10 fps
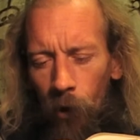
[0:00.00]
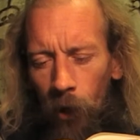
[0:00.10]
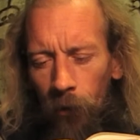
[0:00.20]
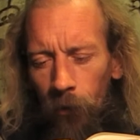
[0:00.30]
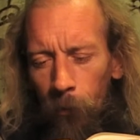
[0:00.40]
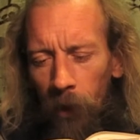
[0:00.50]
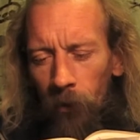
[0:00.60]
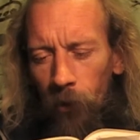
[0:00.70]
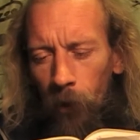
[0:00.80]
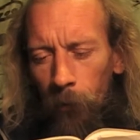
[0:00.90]
rod,
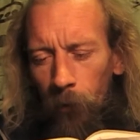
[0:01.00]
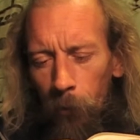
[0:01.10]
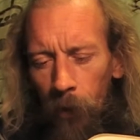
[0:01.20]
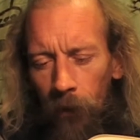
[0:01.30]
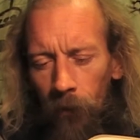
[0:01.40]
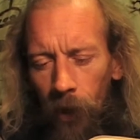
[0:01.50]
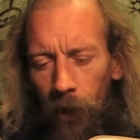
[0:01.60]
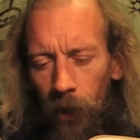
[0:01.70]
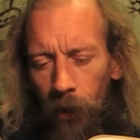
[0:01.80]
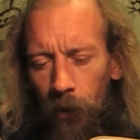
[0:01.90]
smashing them to bits
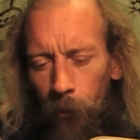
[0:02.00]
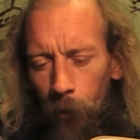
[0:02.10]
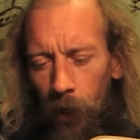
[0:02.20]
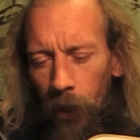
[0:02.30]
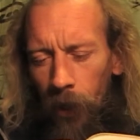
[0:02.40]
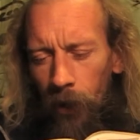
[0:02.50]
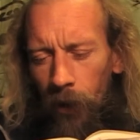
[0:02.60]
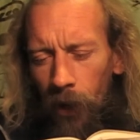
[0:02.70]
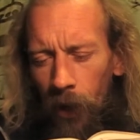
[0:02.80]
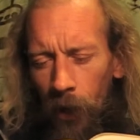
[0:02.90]
like earthenware,
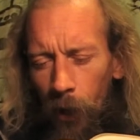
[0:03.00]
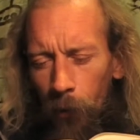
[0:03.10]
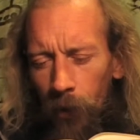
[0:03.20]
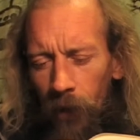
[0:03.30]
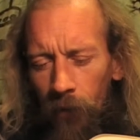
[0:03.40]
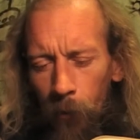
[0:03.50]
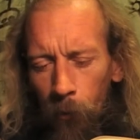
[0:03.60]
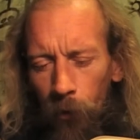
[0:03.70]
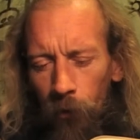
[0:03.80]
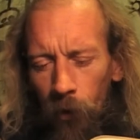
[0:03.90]
and I will give him
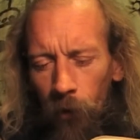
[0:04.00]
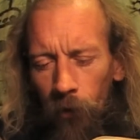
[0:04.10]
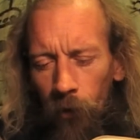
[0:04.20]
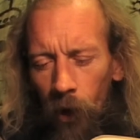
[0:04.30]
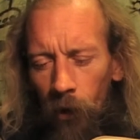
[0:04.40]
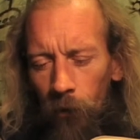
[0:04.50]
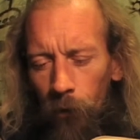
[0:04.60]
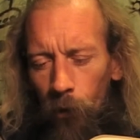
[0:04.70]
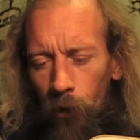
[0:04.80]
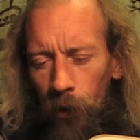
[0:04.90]
also the star of
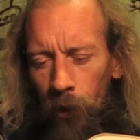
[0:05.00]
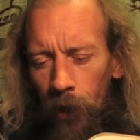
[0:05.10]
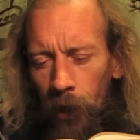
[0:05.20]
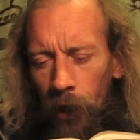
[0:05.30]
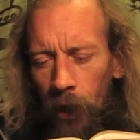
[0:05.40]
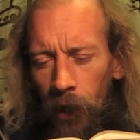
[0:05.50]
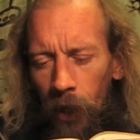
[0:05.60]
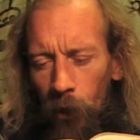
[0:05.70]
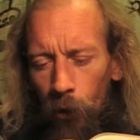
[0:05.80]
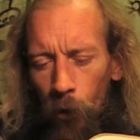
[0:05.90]
dawn.
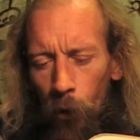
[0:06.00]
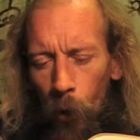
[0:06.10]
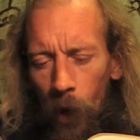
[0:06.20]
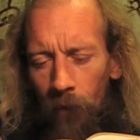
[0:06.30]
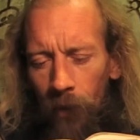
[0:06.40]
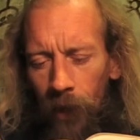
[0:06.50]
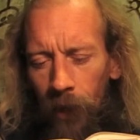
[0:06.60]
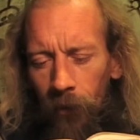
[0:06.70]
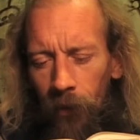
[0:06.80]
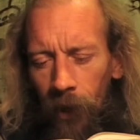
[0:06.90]
Hear you who have
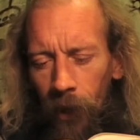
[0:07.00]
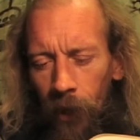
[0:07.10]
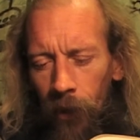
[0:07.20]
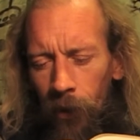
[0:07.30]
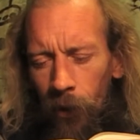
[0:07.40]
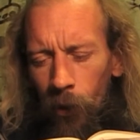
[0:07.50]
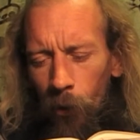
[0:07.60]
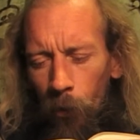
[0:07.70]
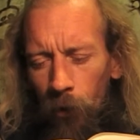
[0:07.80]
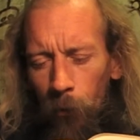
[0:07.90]
ears to hear
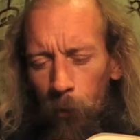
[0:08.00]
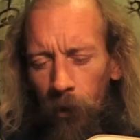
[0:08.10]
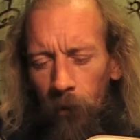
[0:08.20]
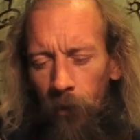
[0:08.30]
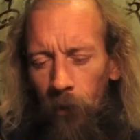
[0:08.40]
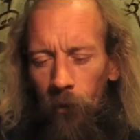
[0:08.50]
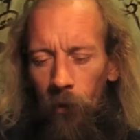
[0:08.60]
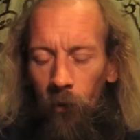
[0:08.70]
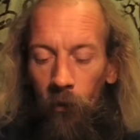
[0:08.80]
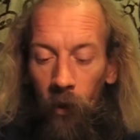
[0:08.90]
what the Spirit says to
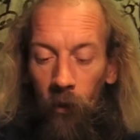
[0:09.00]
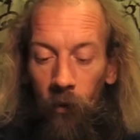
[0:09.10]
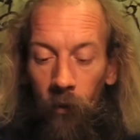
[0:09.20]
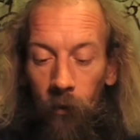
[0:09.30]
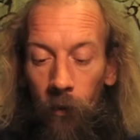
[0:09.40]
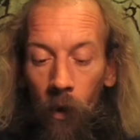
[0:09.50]
the churches.